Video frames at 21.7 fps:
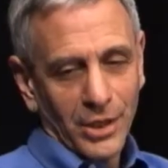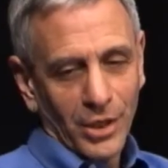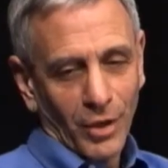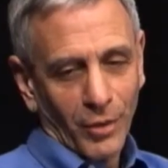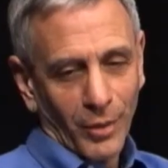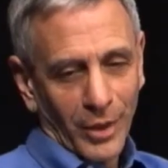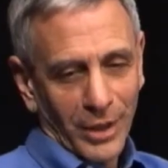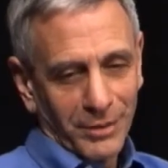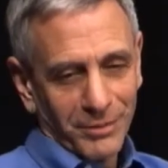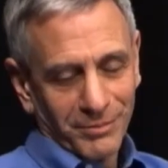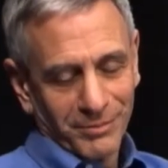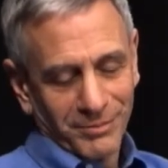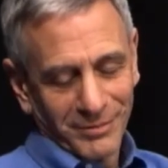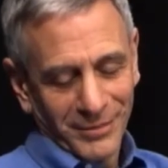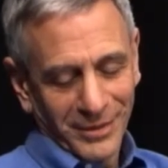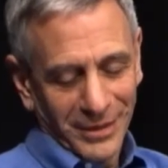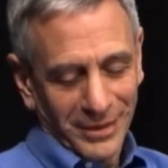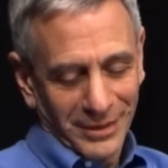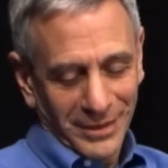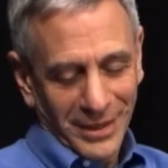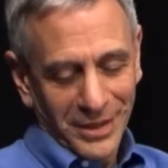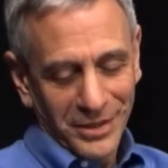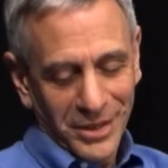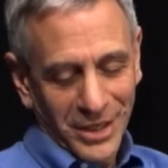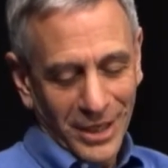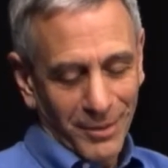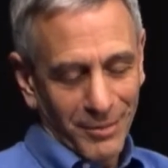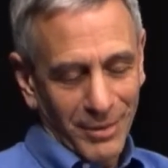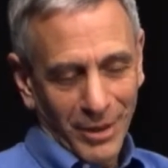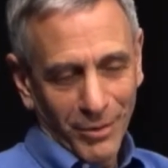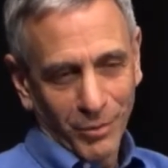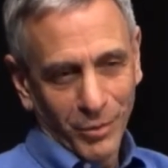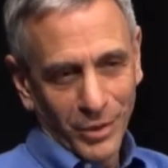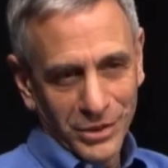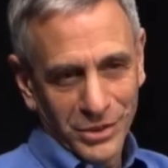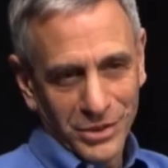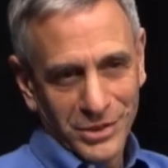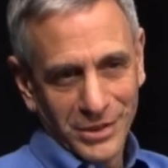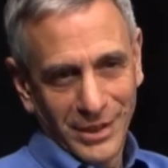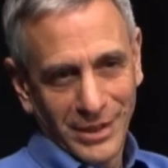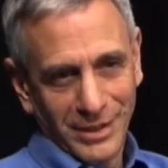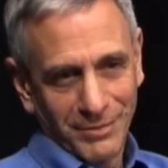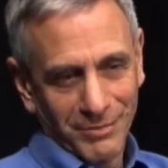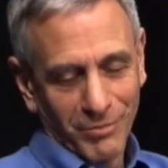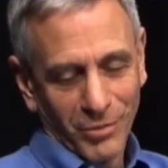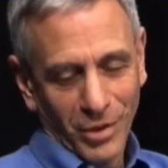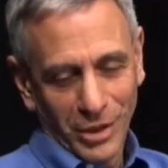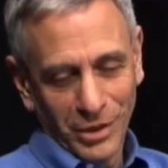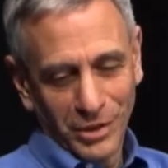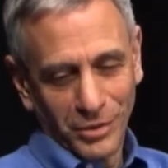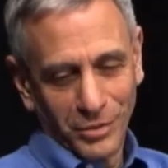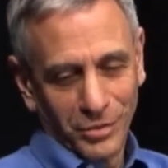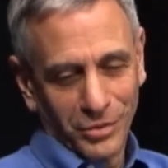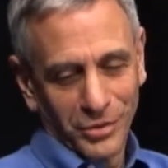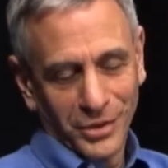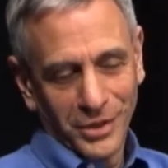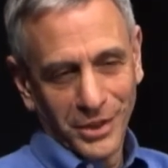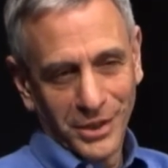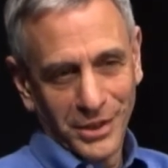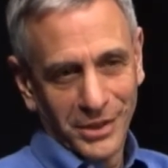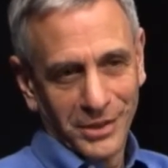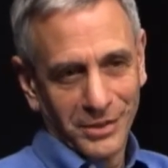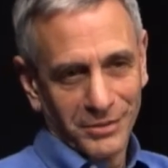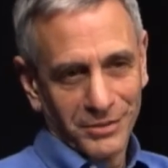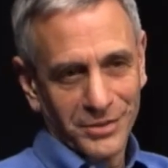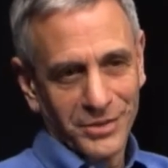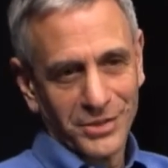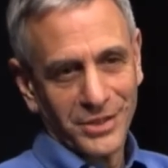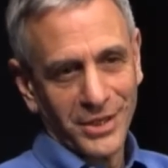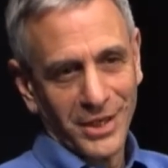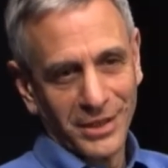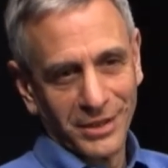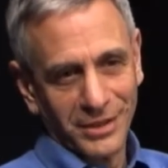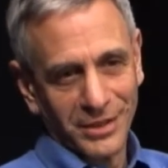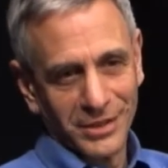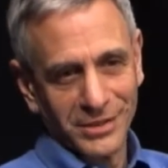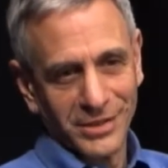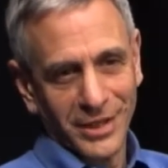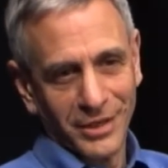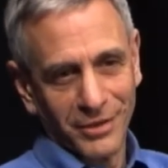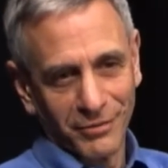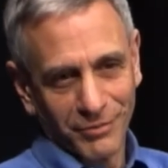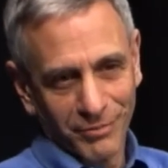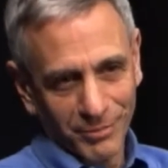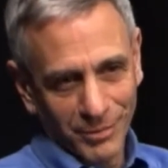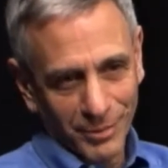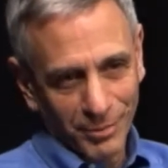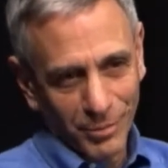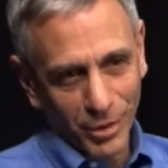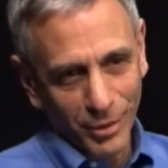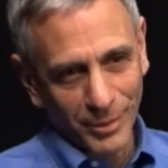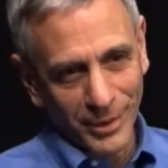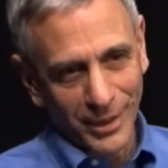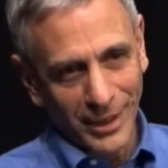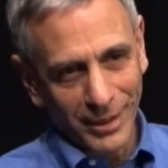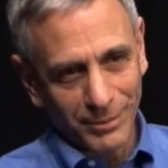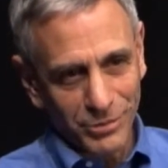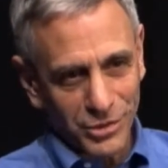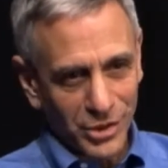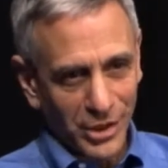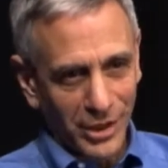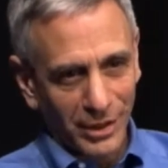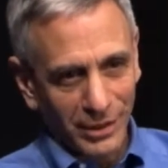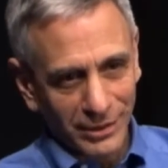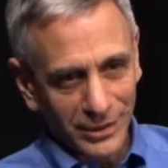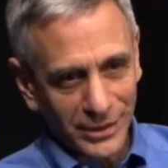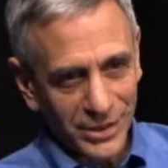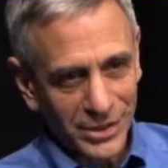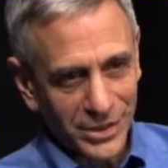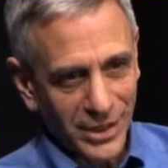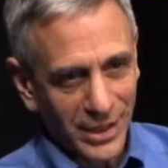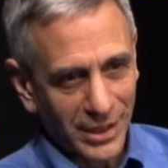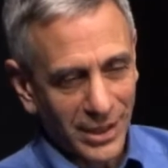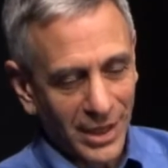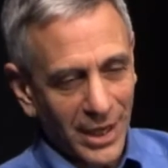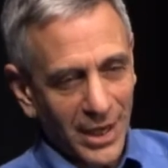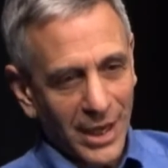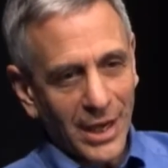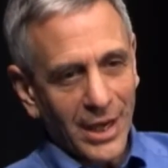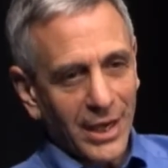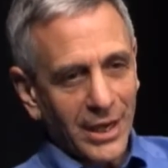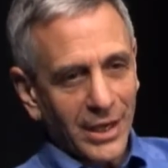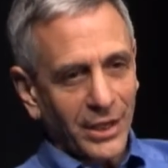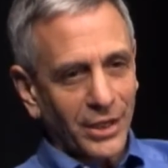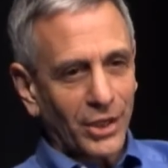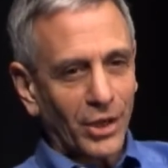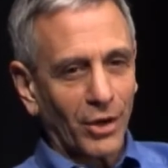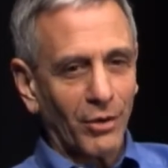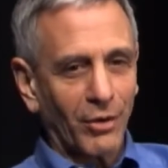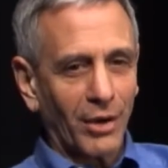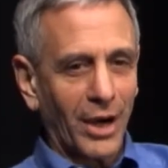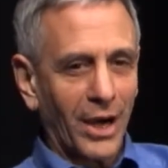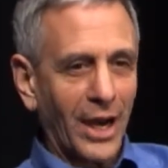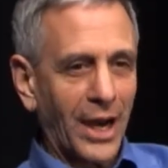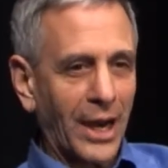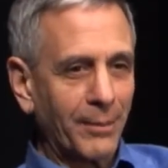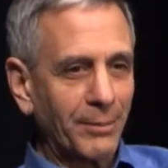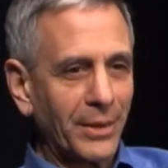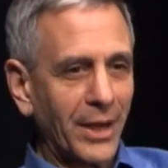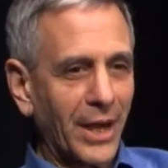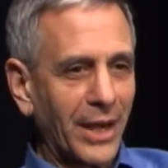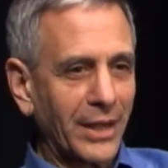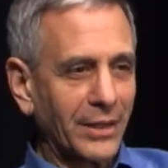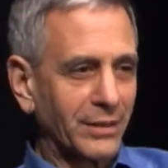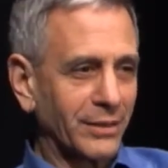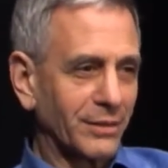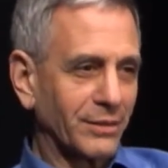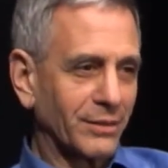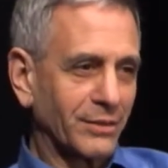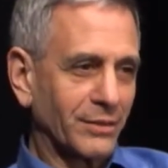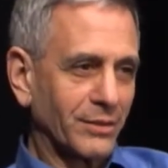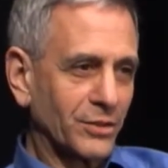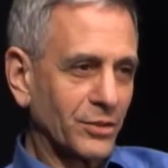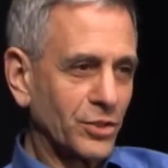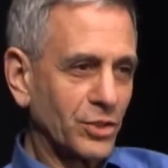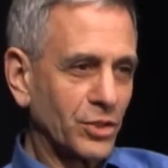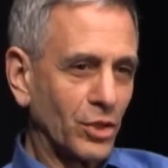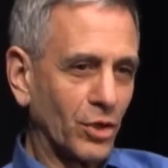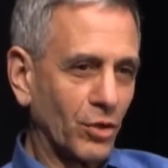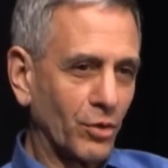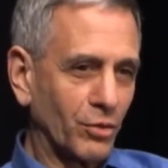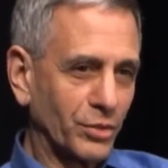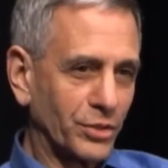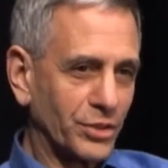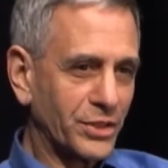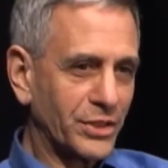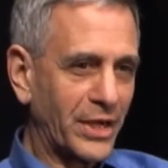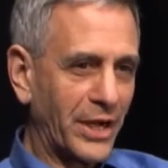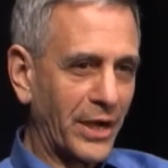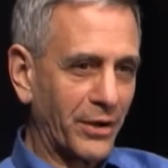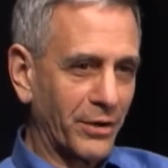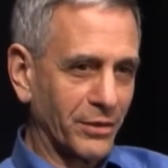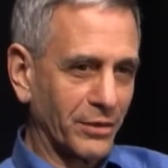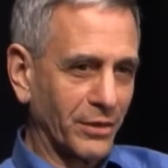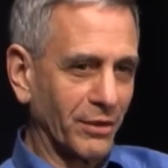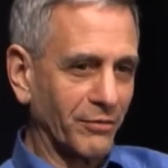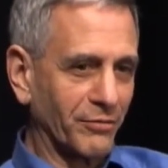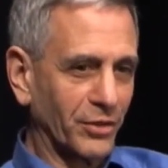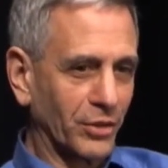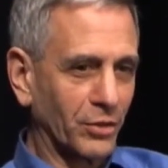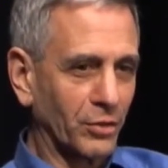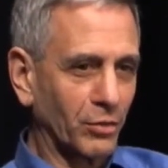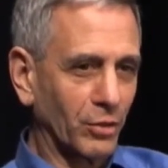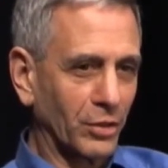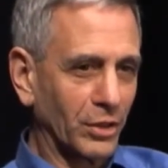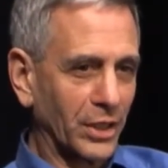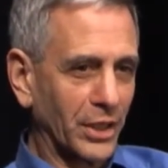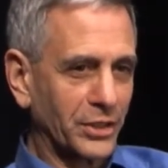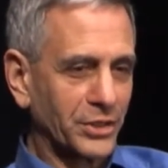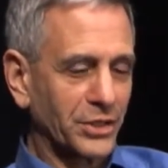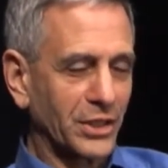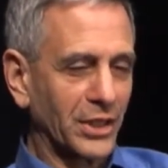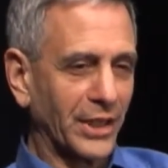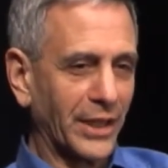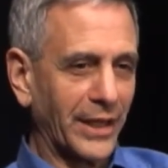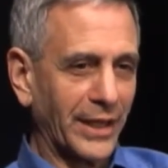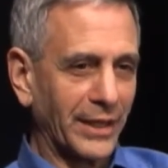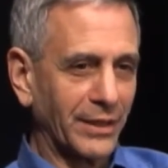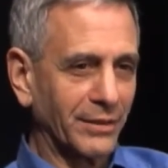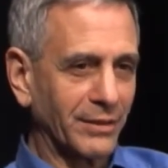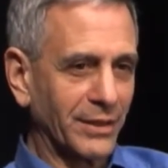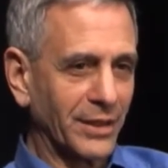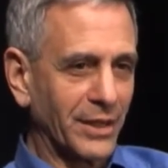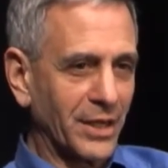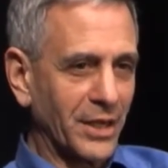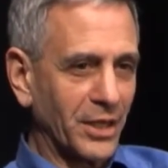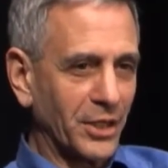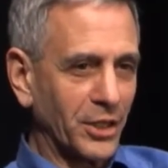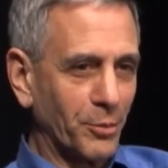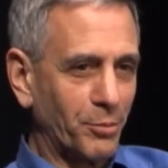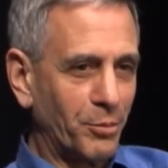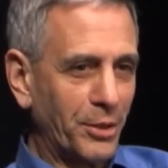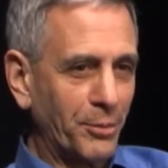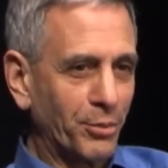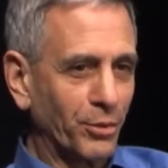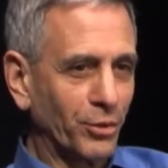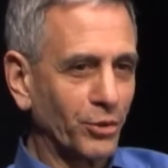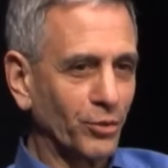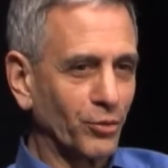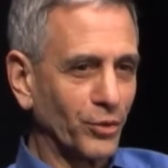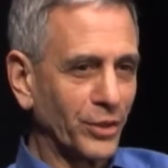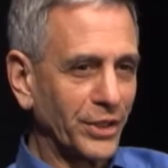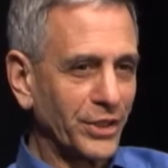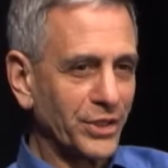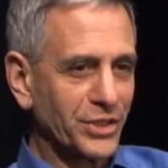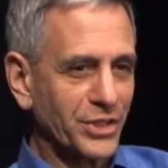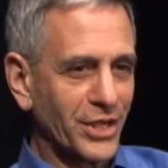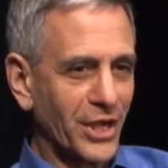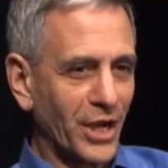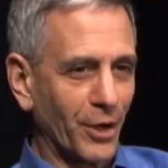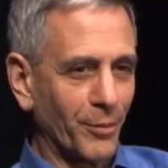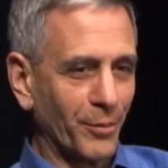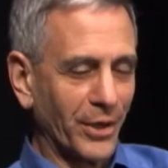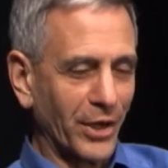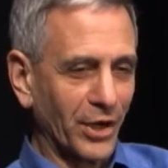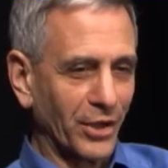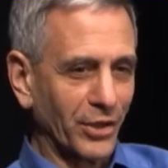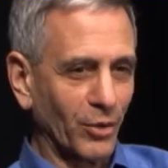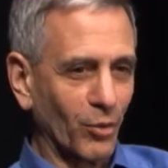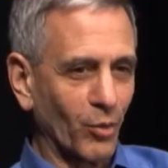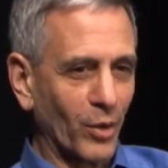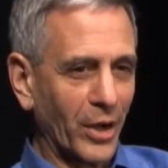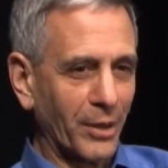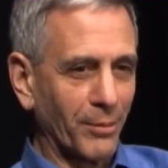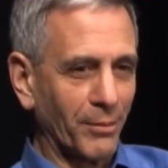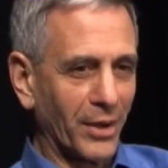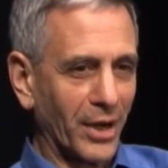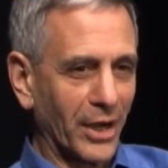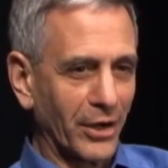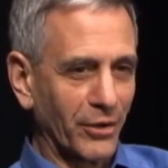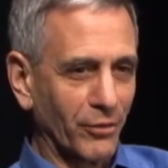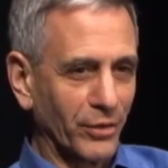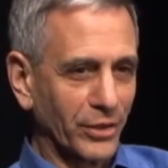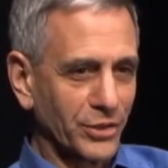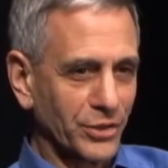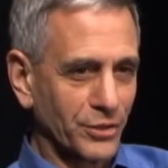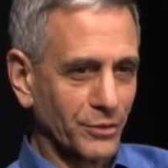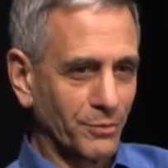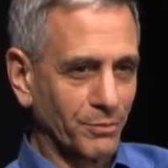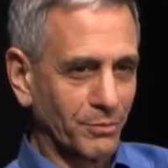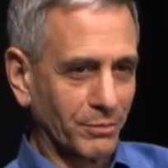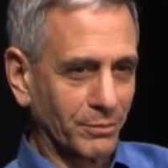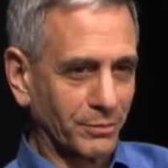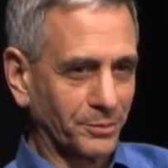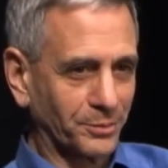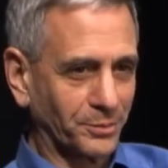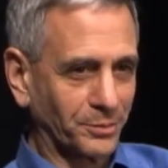You know what? I think about what uh, Martin Luther King said in his letter from the Birmingham jail. He said, You know, I'm not so scared of the Ku Klux Klan. The people who really scare me are the white moderates.